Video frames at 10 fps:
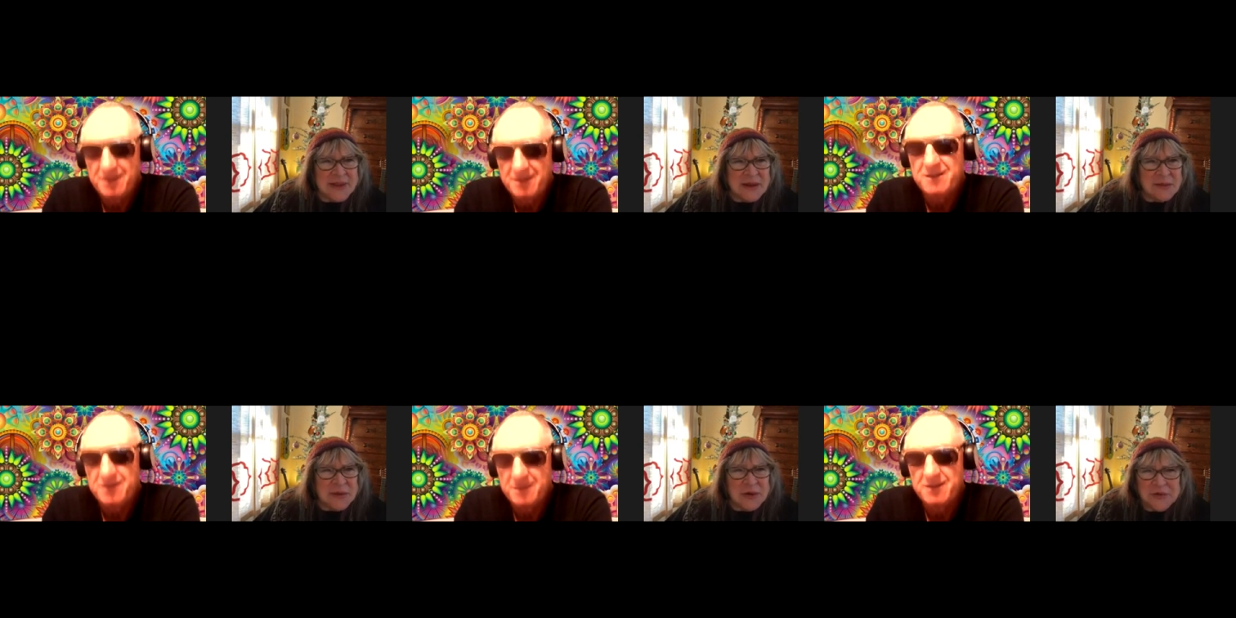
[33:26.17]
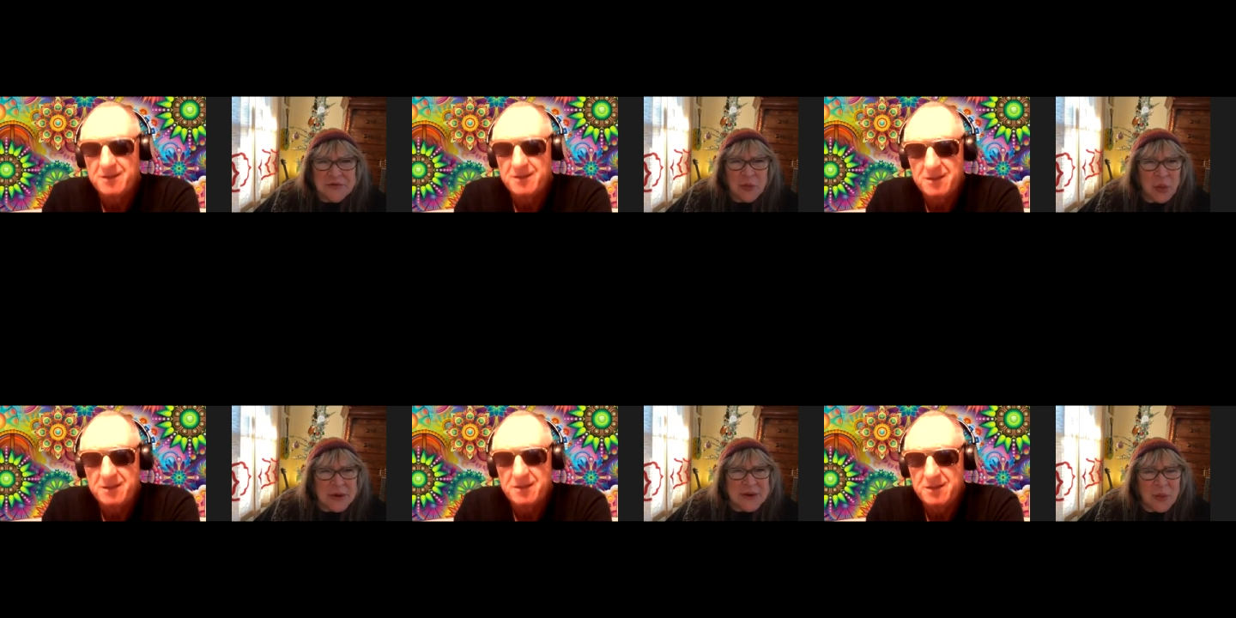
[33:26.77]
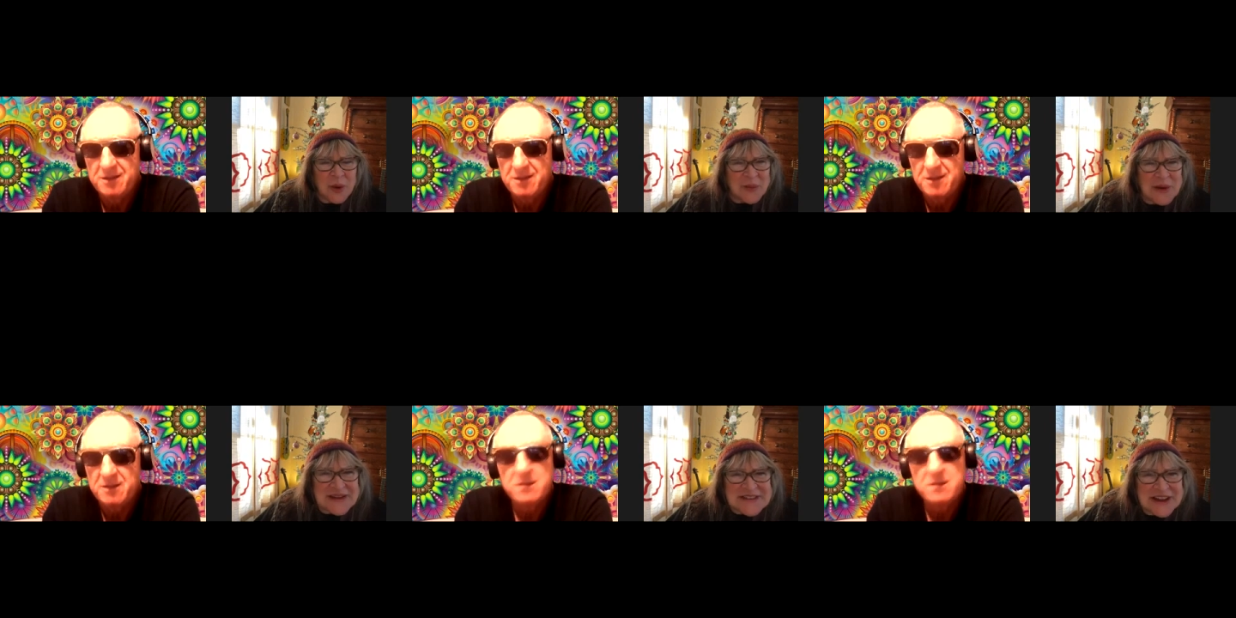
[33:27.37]
Speaker 1: that beautiful wooden one.
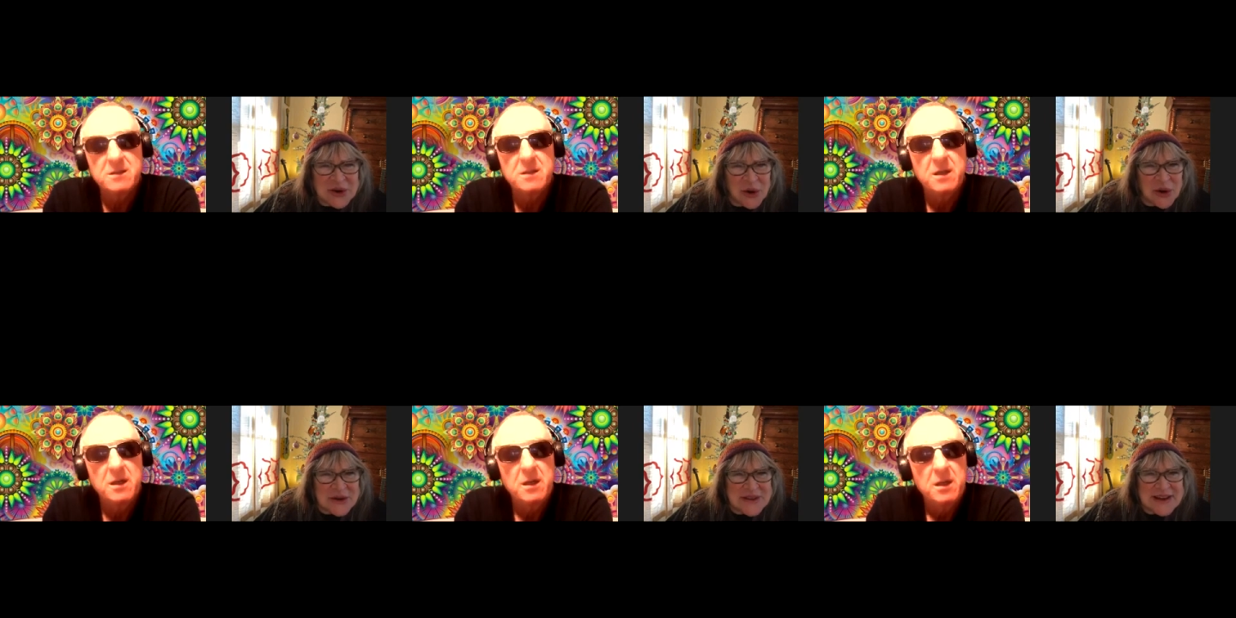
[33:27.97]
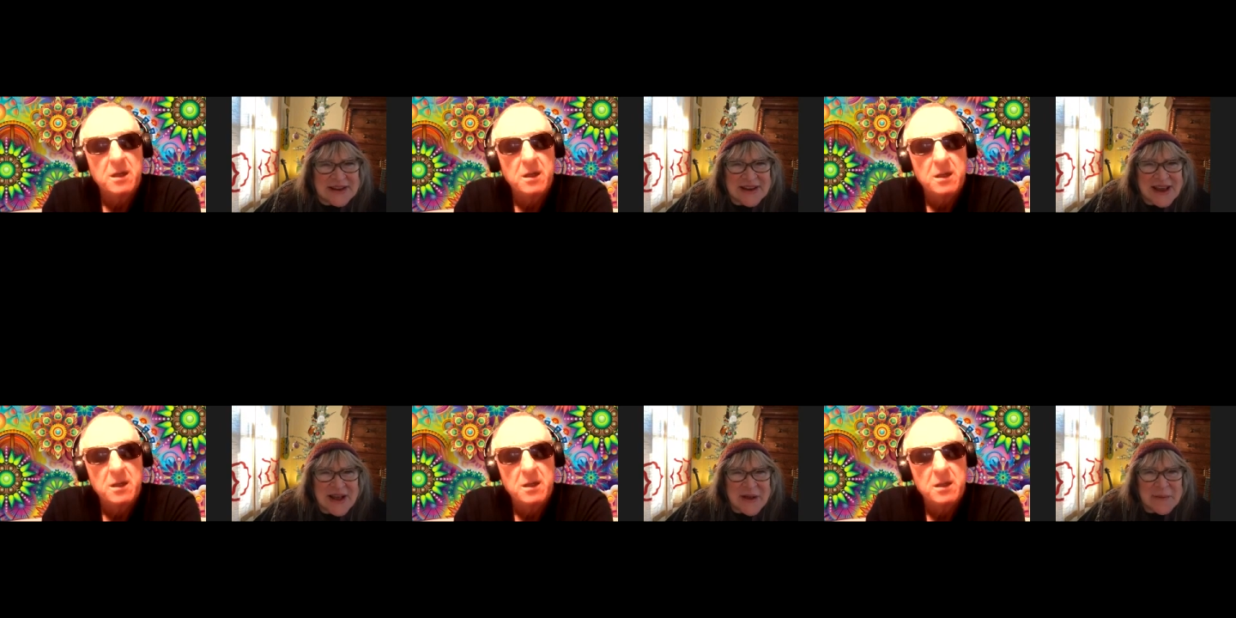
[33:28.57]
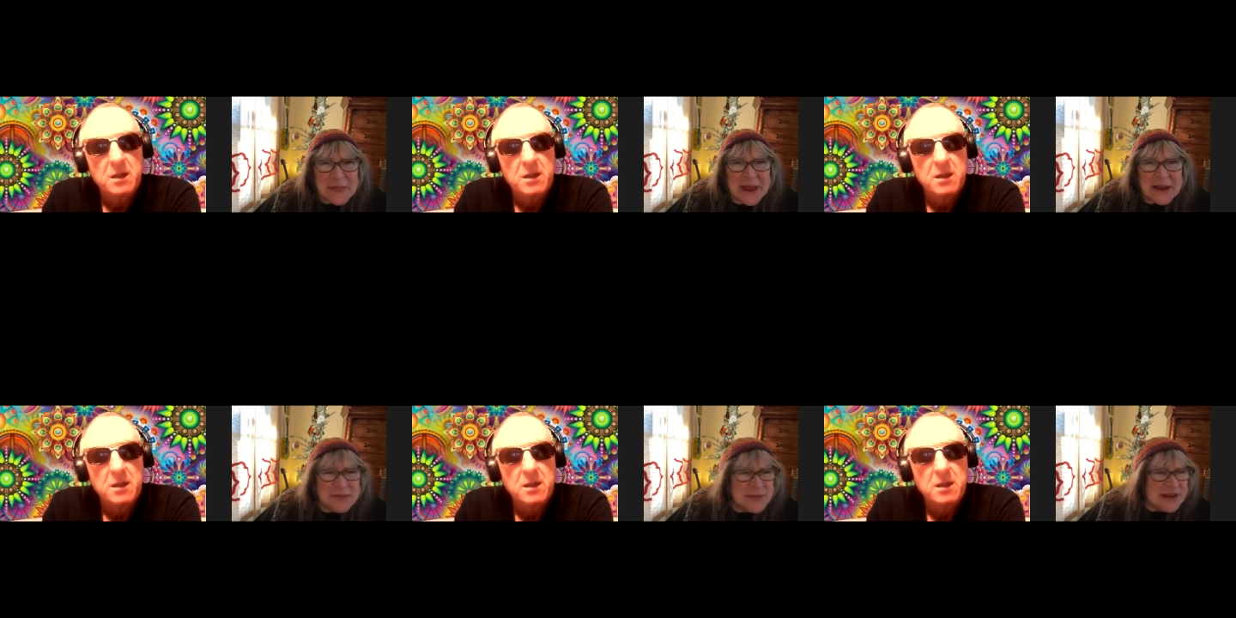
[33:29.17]
What is that called? That
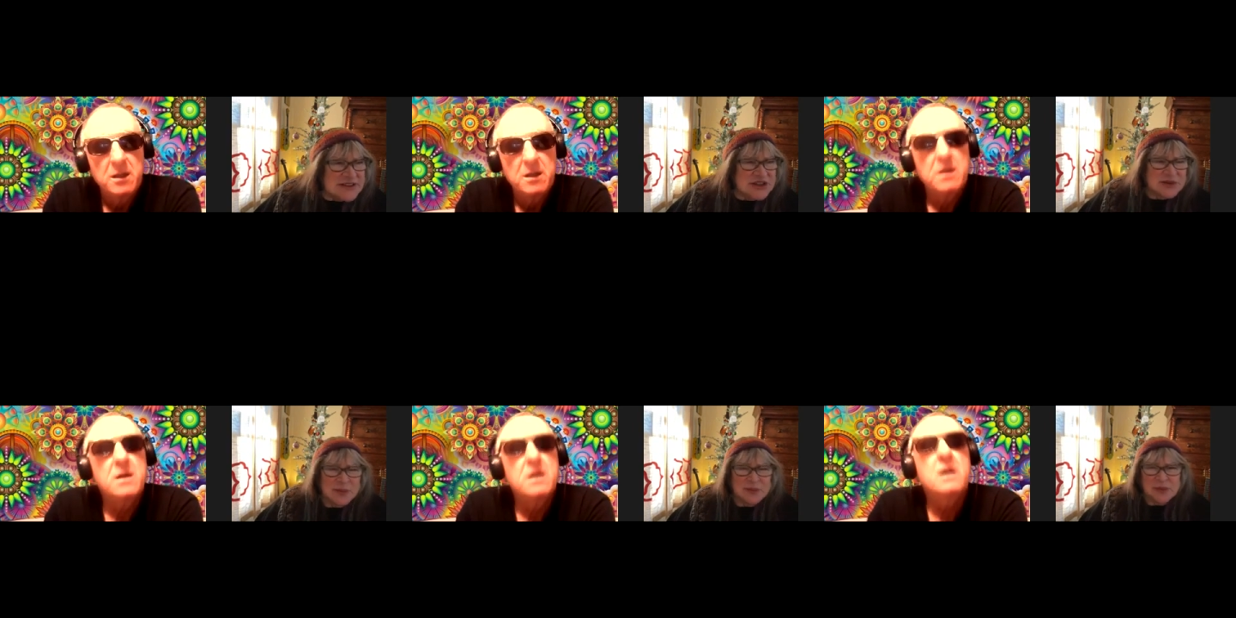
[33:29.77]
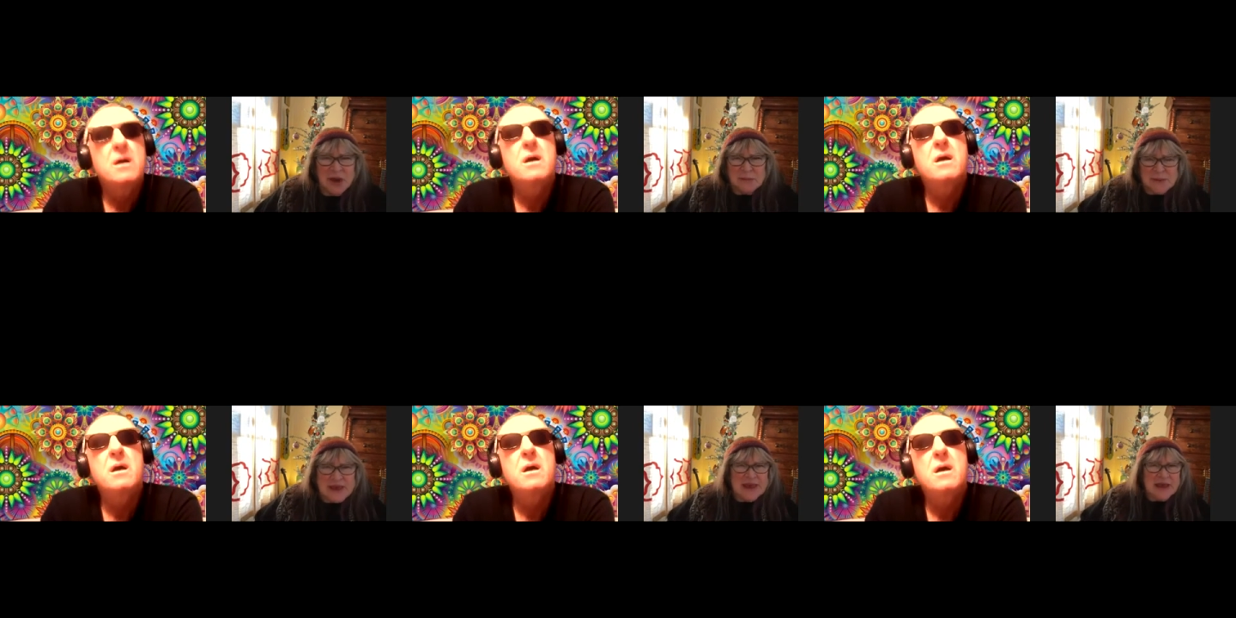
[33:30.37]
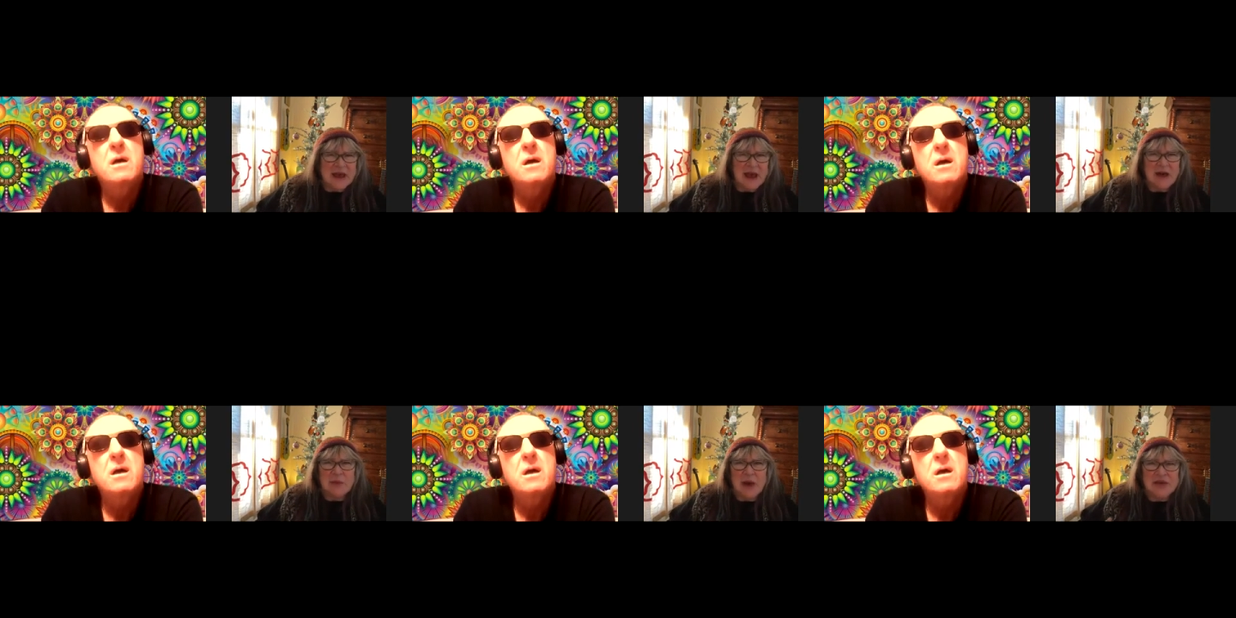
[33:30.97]
uh, it's a big
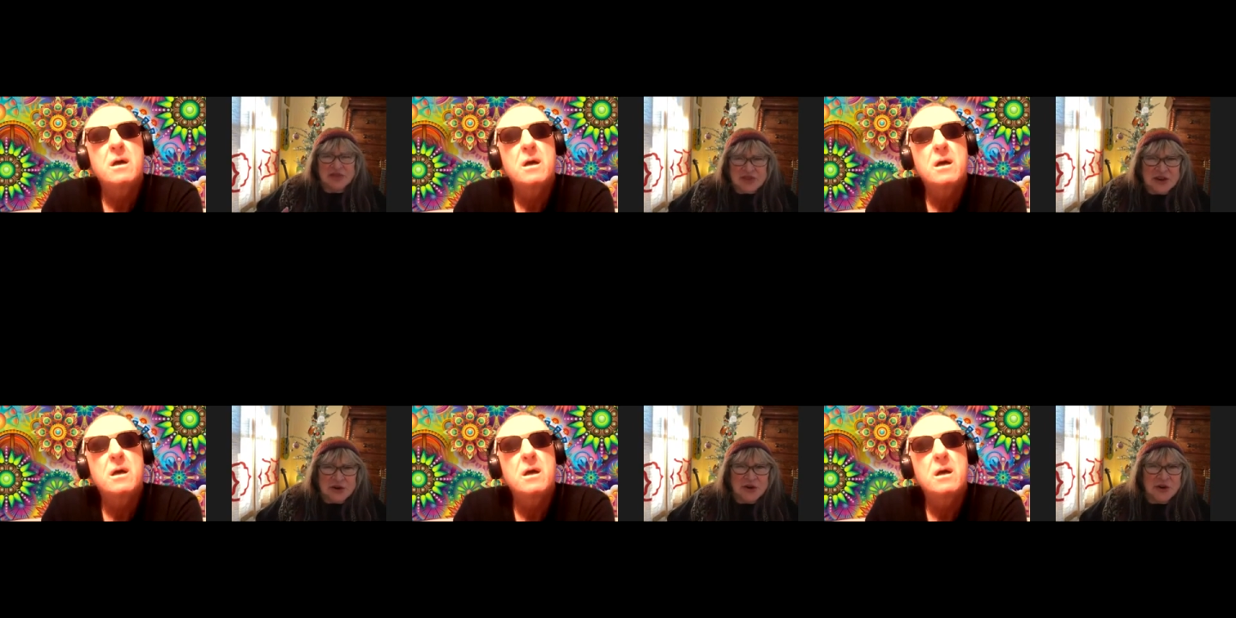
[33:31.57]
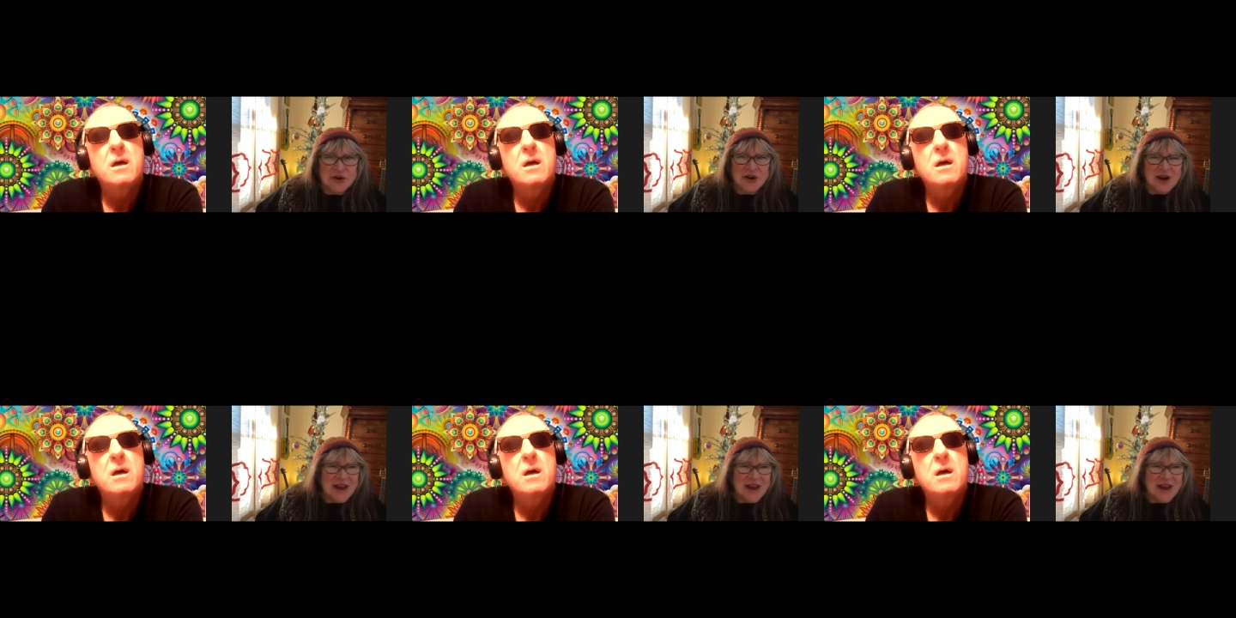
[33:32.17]
uh, theater